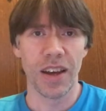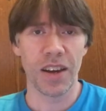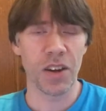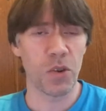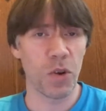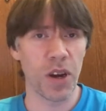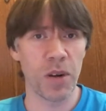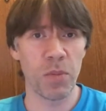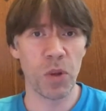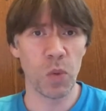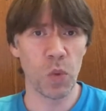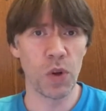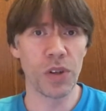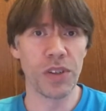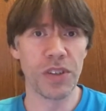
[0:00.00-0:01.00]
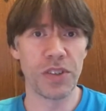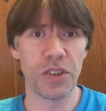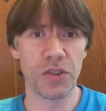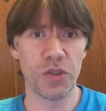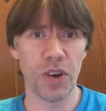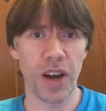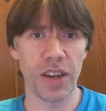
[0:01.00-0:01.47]
an incredible wood
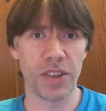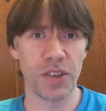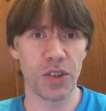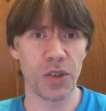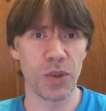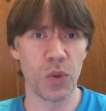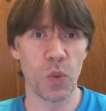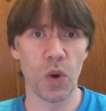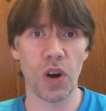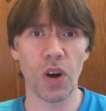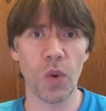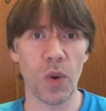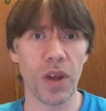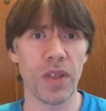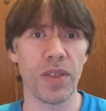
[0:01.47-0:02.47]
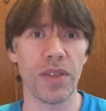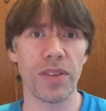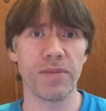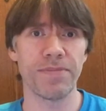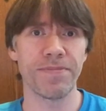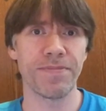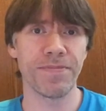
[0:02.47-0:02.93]
to try to work
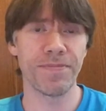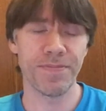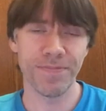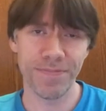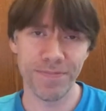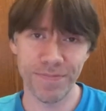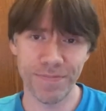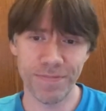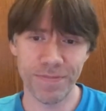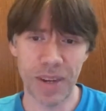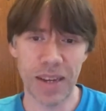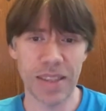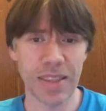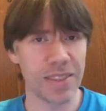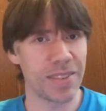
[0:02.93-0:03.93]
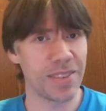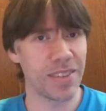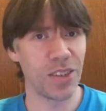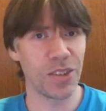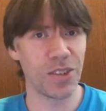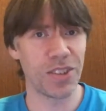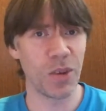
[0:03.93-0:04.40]
with but
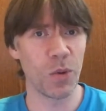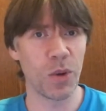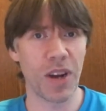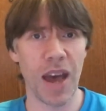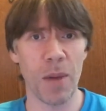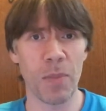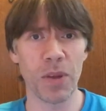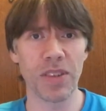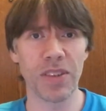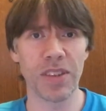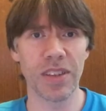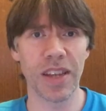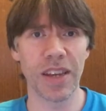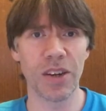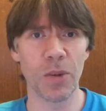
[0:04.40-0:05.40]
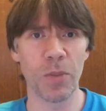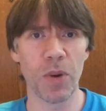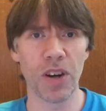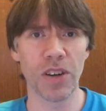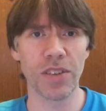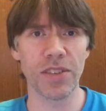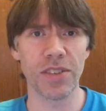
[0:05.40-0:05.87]
you'll see what happens in later
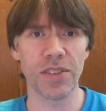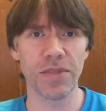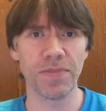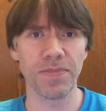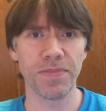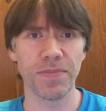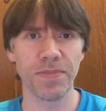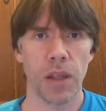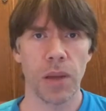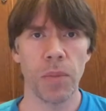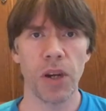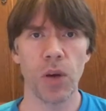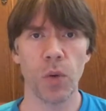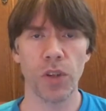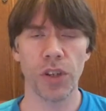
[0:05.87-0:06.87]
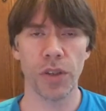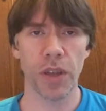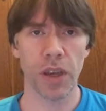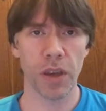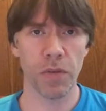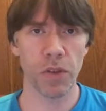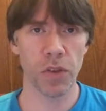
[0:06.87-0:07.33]
parts. Let me know what you
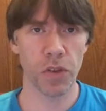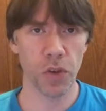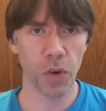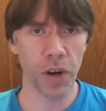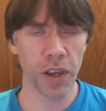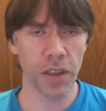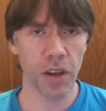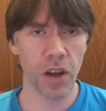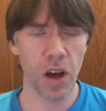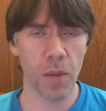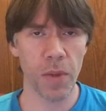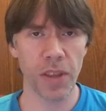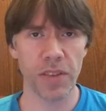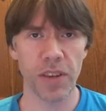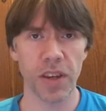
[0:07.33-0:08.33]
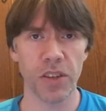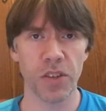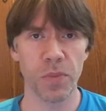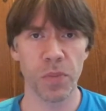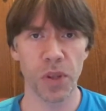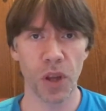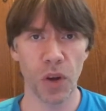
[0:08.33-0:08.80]
think of the story in the comment section
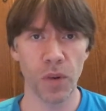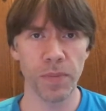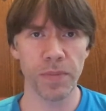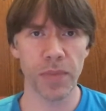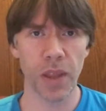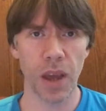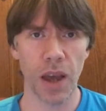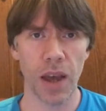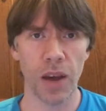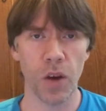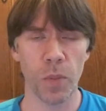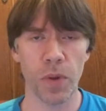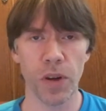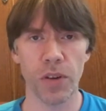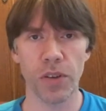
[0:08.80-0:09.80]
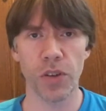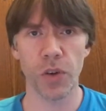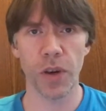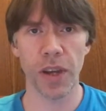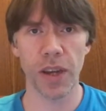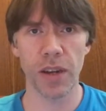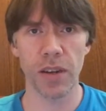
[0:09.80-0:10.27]
below. I hope you're
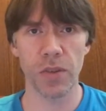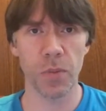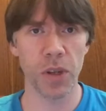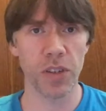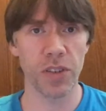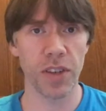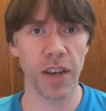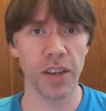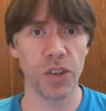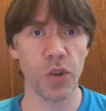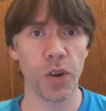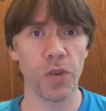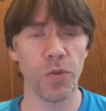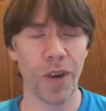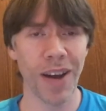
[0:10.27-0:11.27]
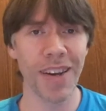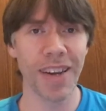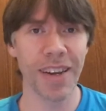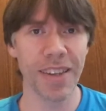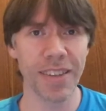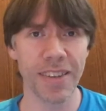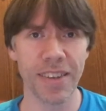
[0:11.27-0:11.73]
enjoying it as much as I enjoyed writing
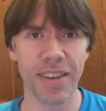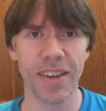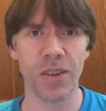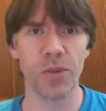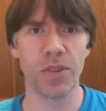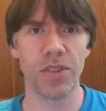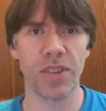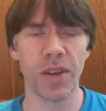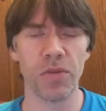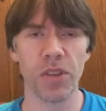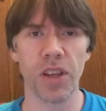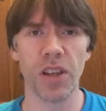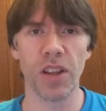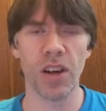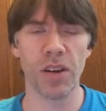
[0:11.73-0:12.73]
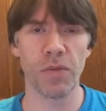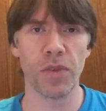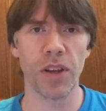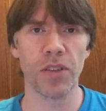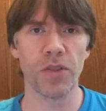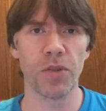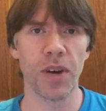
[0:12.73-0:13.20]
it. It was definitely a lot of
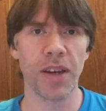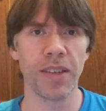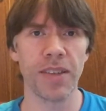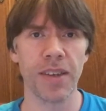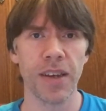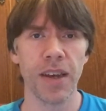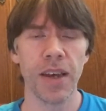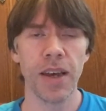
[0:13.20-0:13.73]
fun to write.